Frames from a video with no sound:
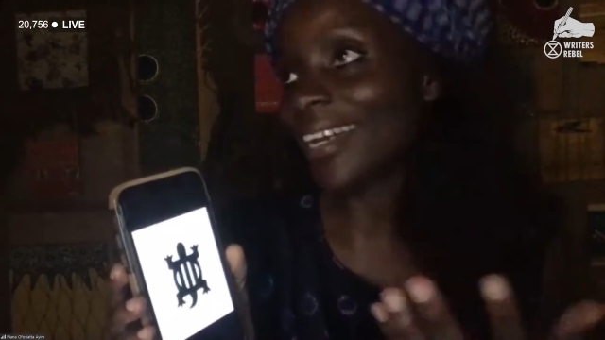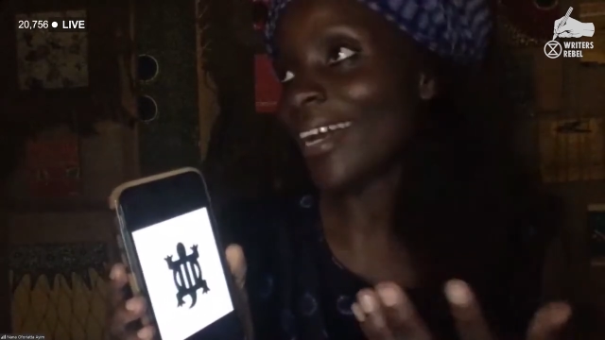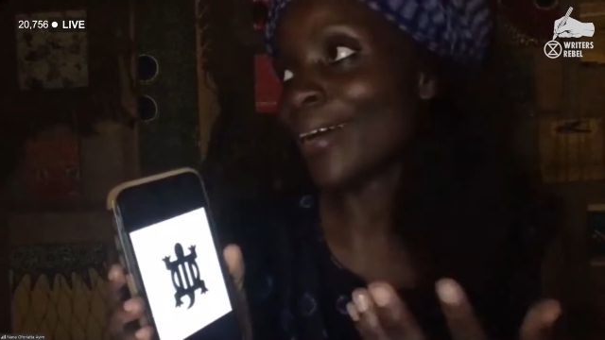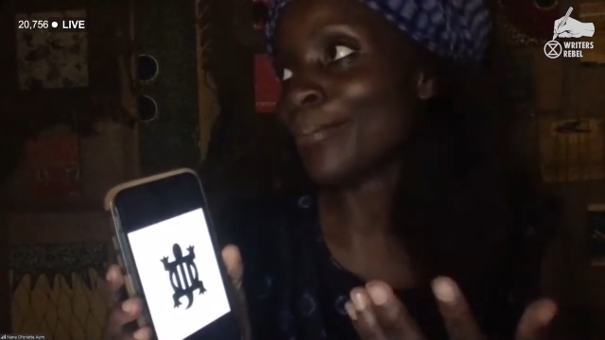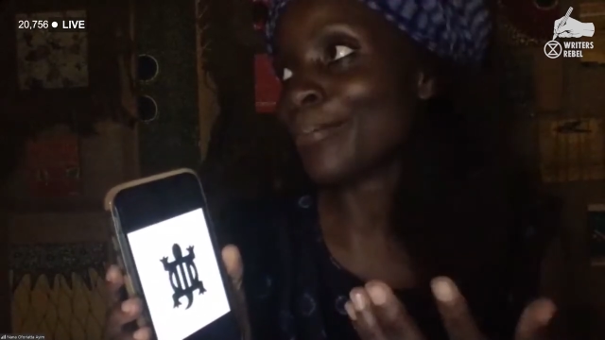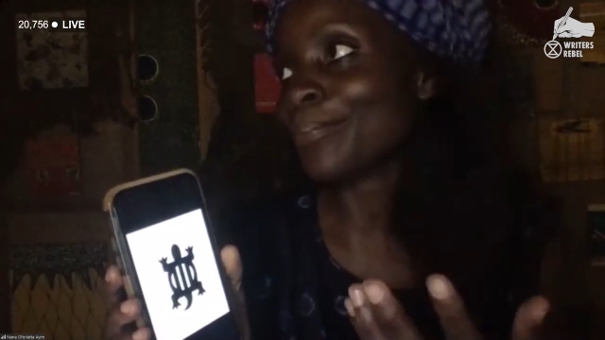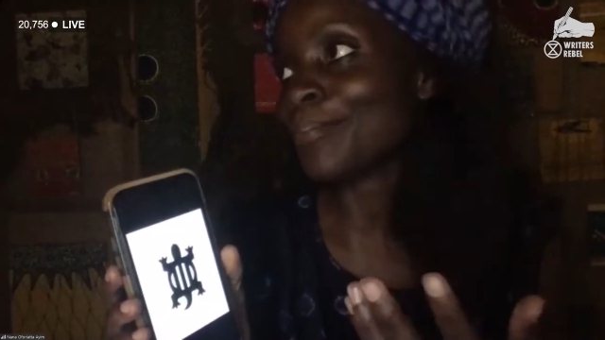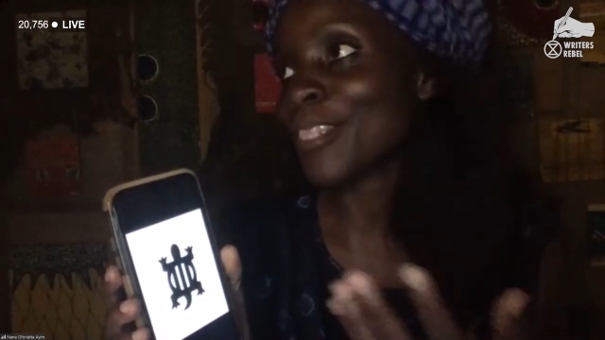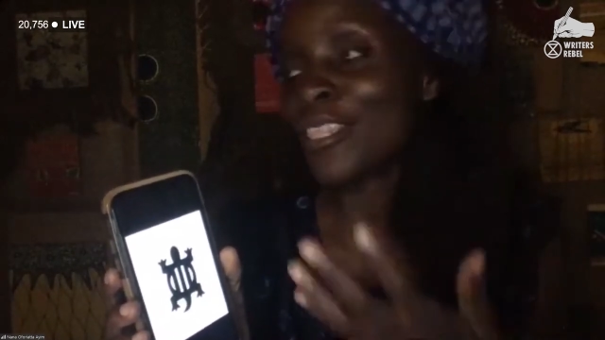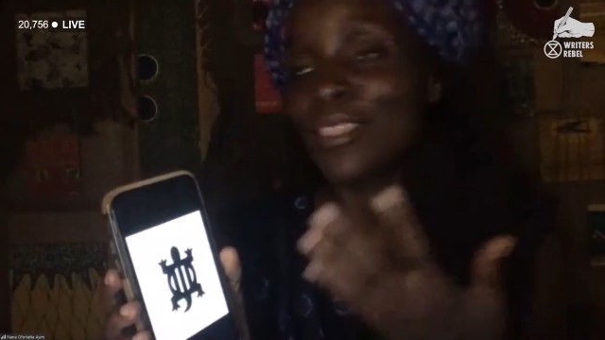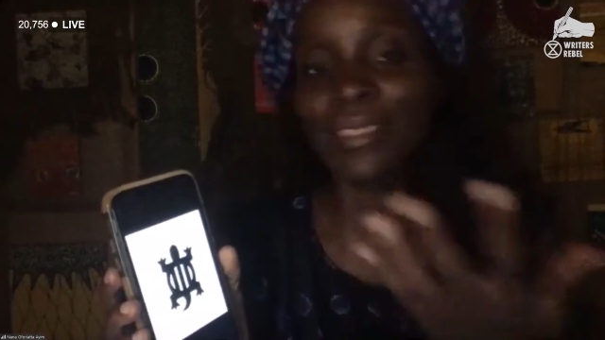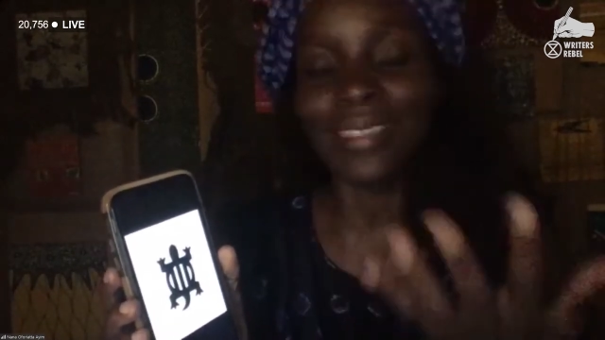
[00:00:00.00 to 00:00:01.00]
um,
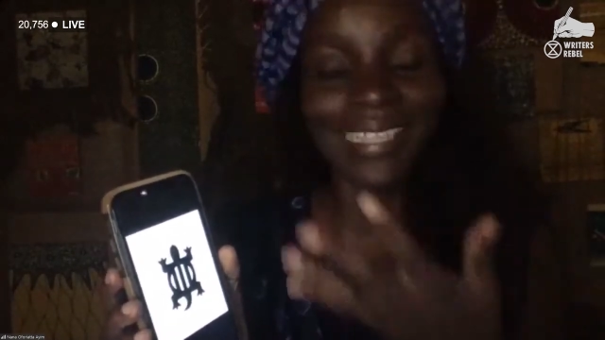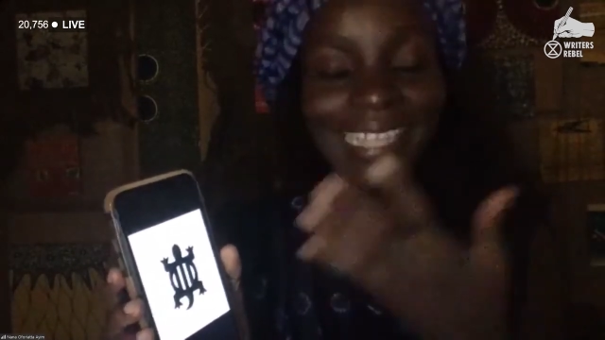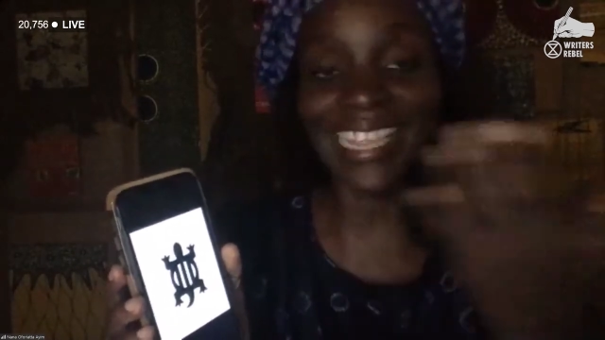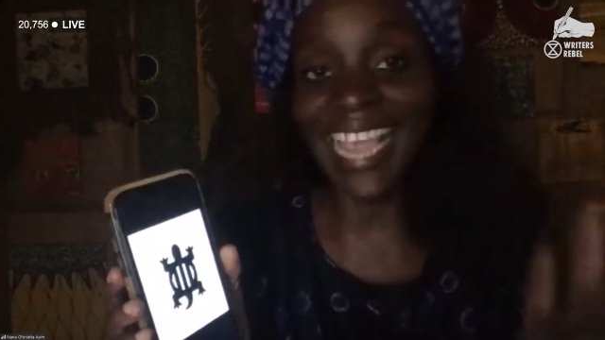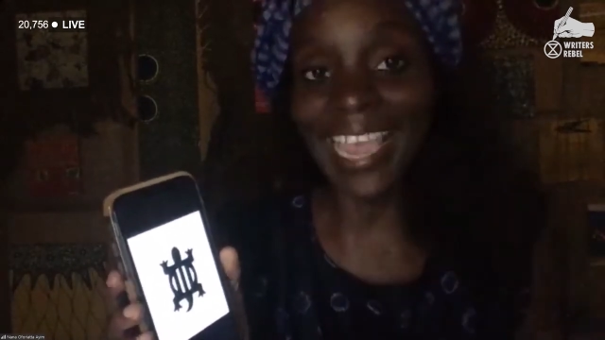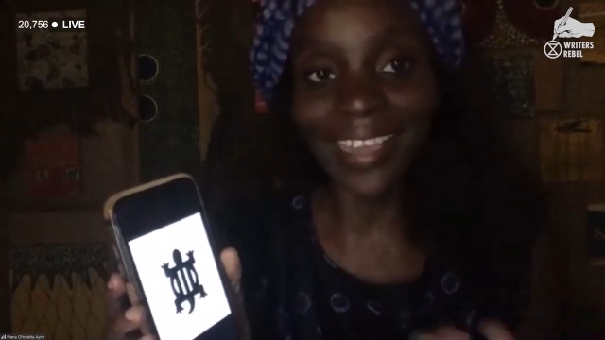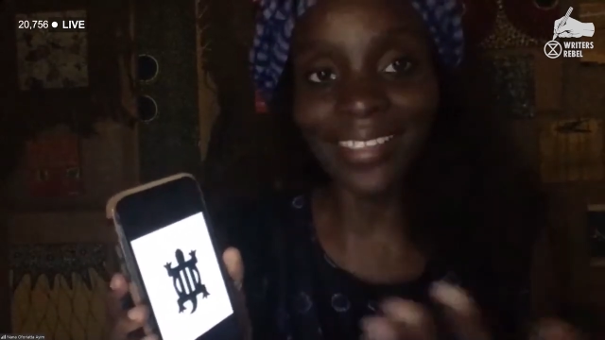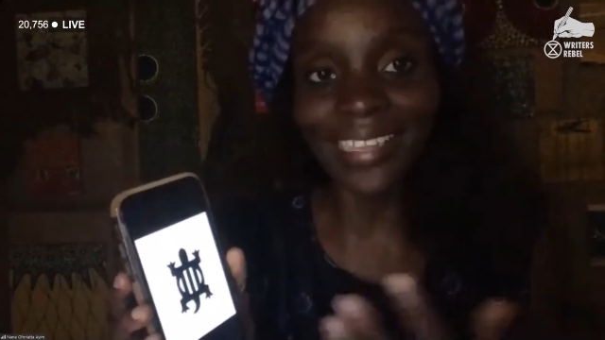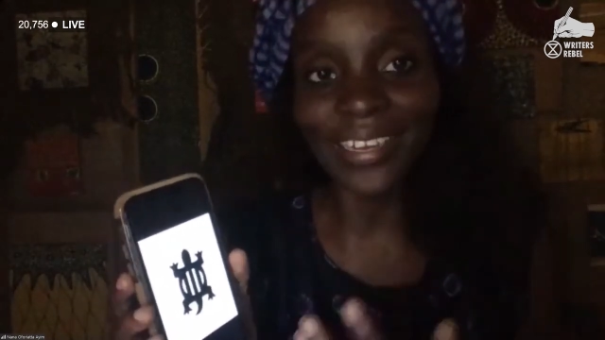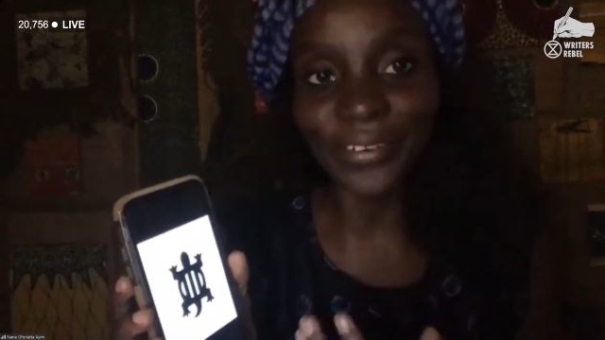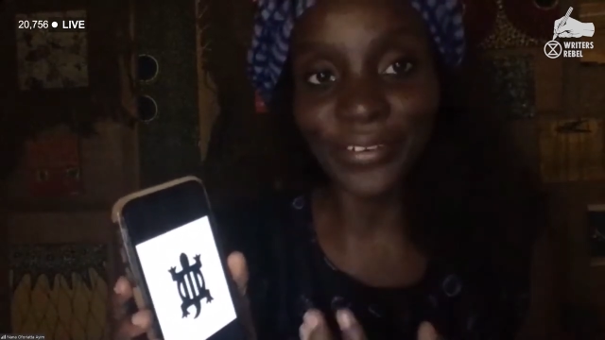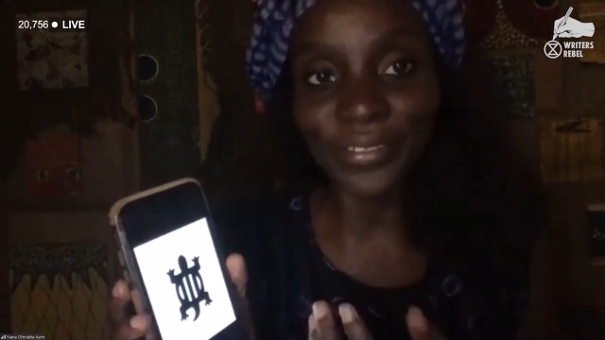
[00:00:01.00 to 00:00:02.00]
saying
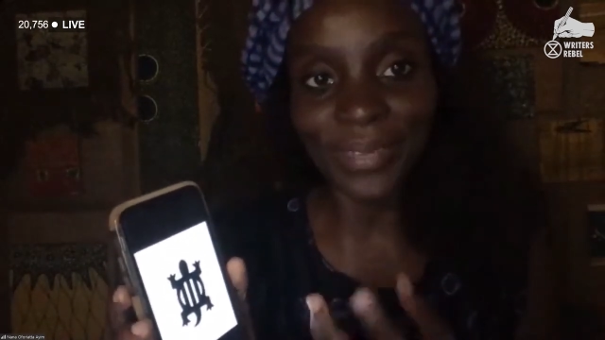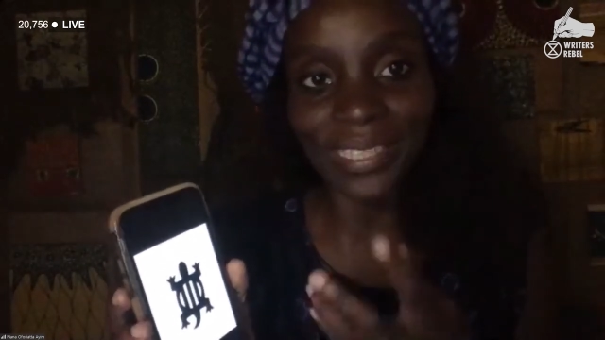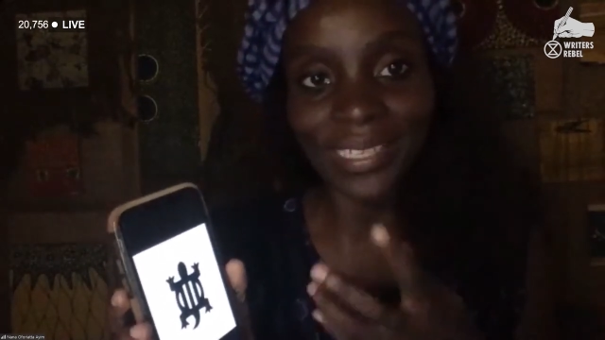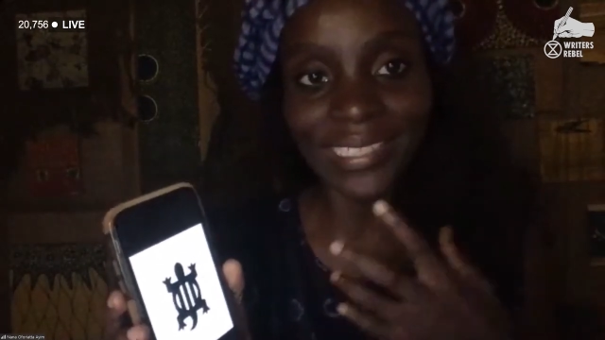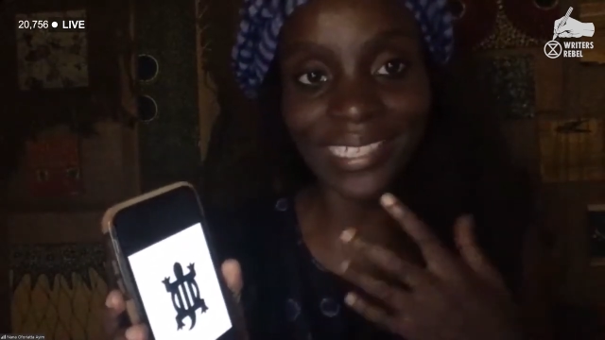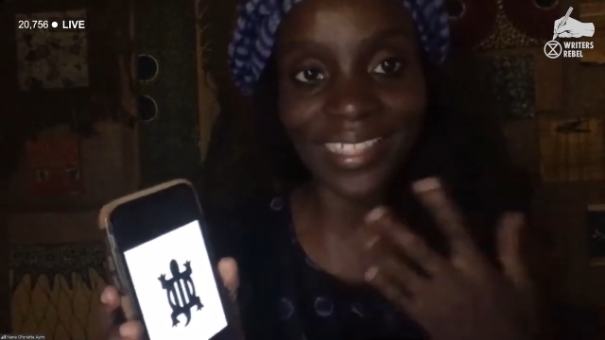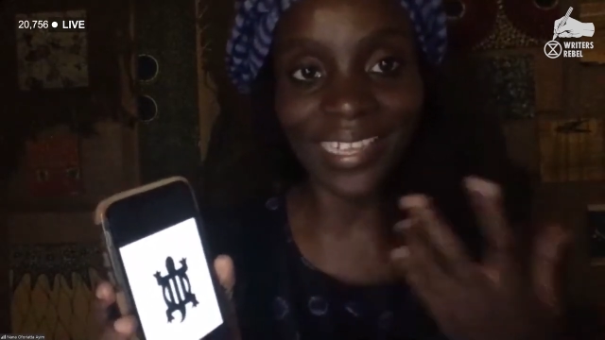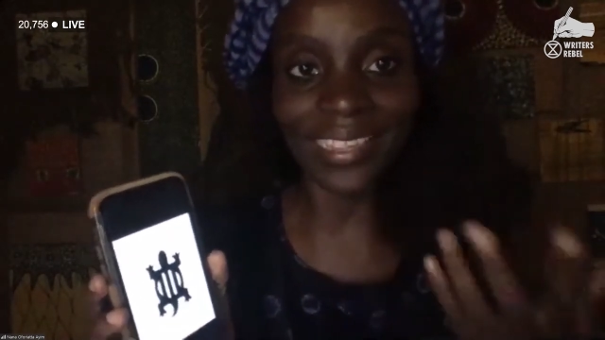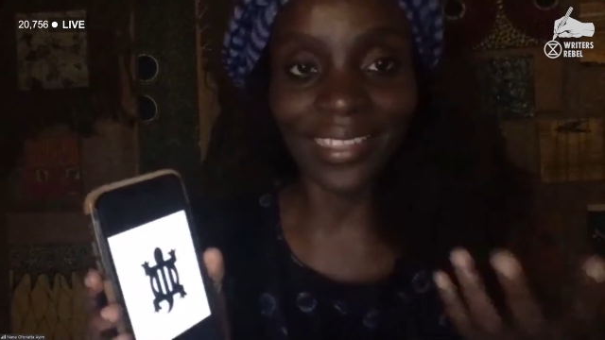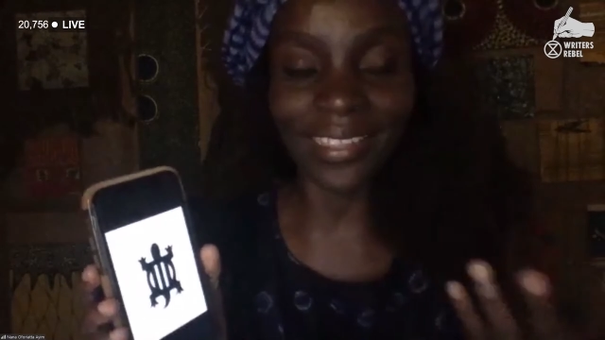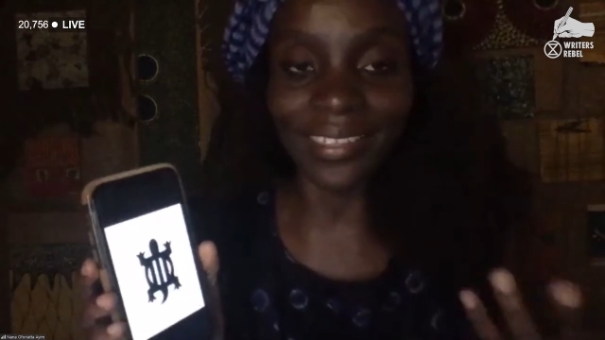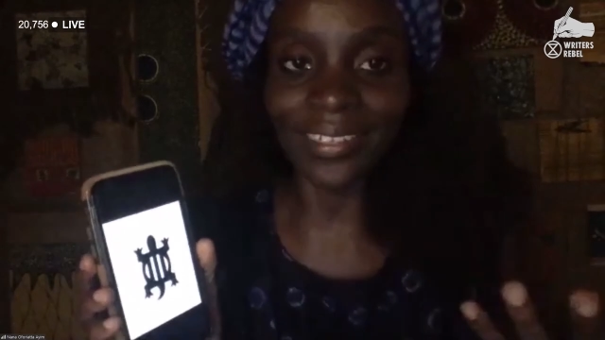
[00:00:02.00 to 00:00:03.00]
that goes with it is
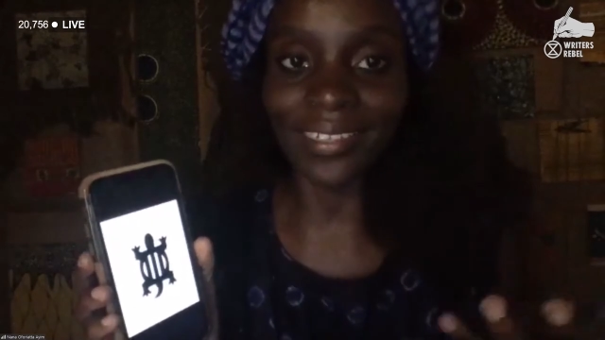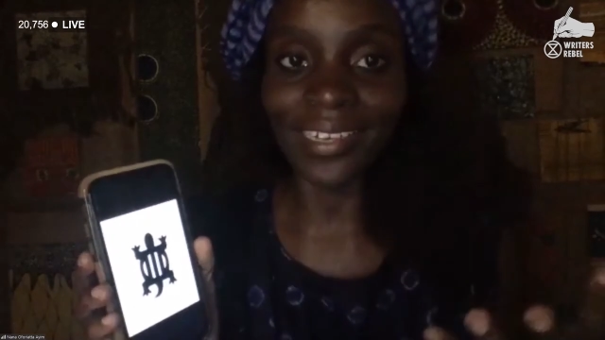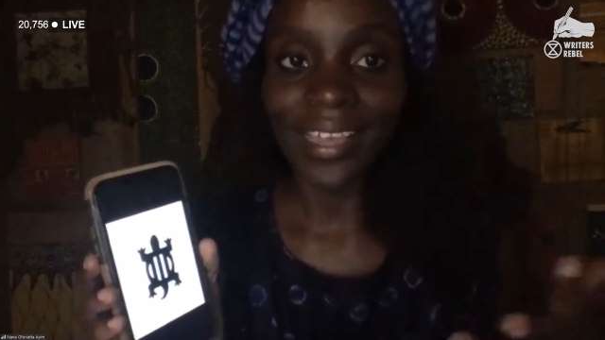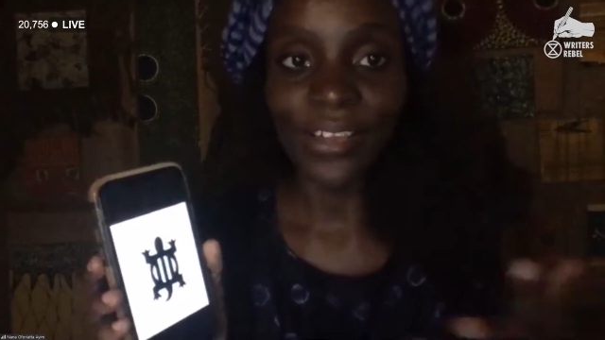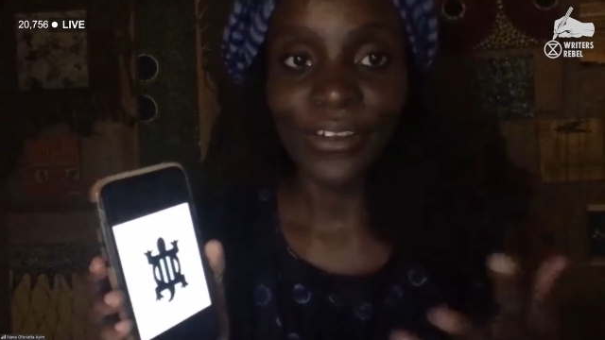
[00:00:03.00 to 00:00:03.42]
that the